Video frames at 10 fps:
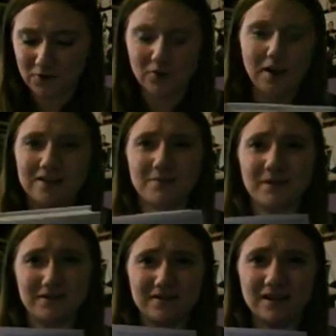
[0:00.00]
actually
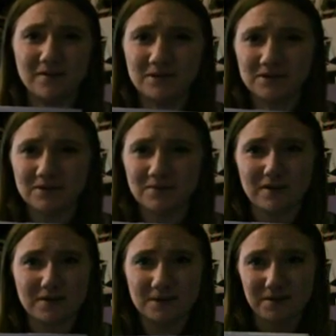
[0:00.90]
imagine this happening somewhere,
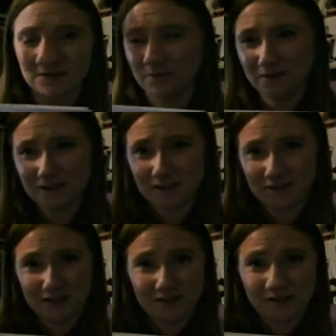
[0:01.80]
especially if the world's like something
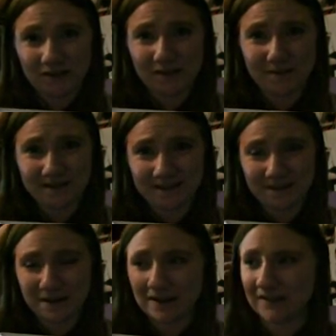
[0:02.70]
like a suicide
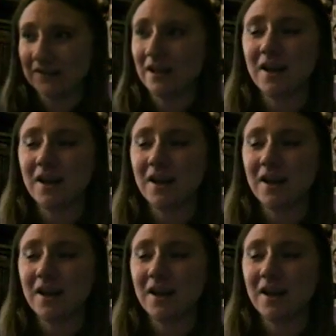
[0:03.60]
pandemic and